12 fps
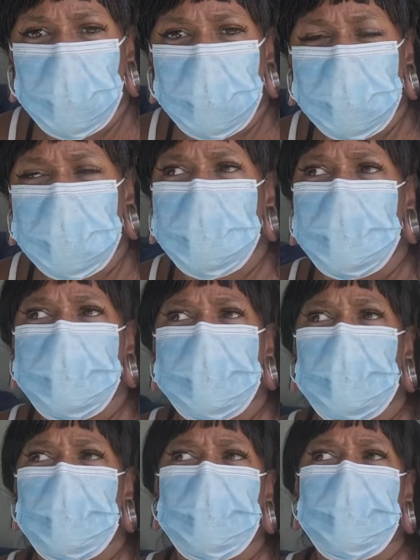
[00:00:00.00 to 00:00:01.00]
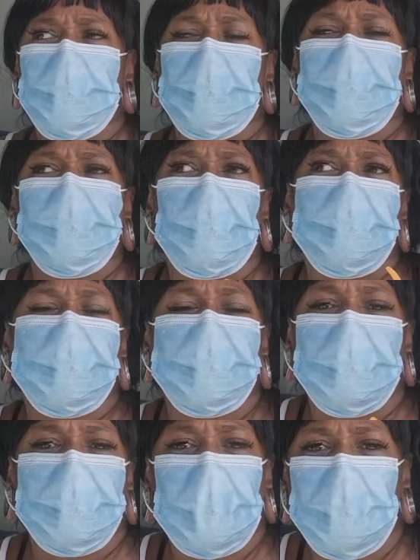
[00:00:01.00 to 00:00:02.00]
But then this girl, this woman was crossing
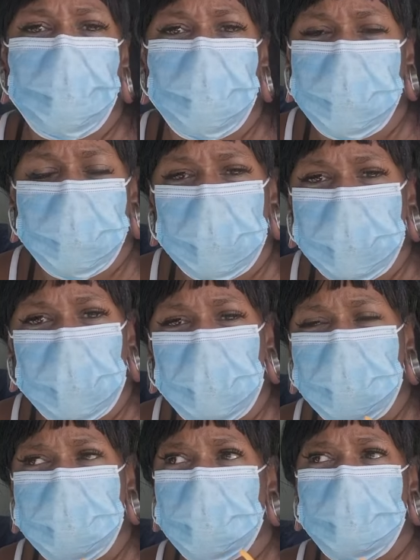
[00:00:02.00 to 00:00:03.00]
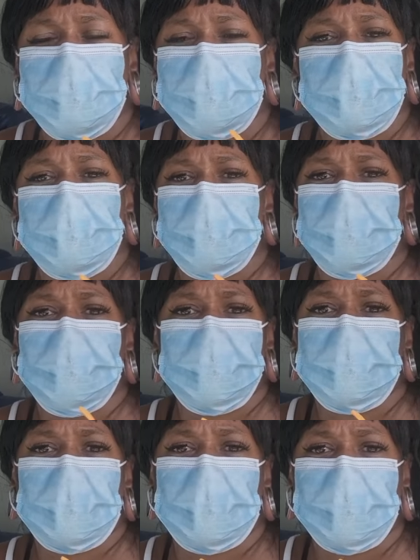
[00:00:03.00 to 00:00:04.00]
some boundaries with certain things that she was
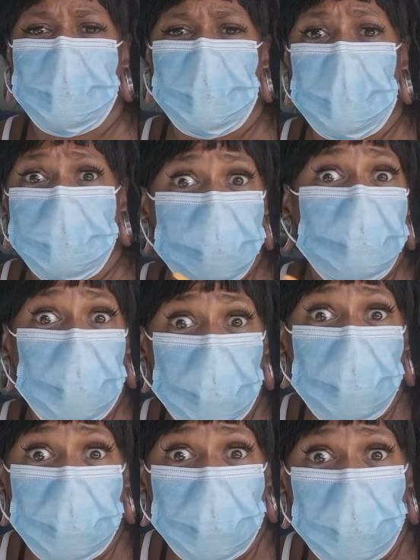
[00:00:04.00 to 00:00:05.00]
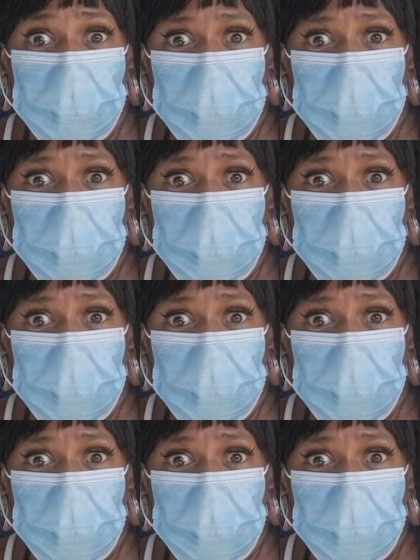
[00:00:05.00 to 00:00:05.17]
saying to her.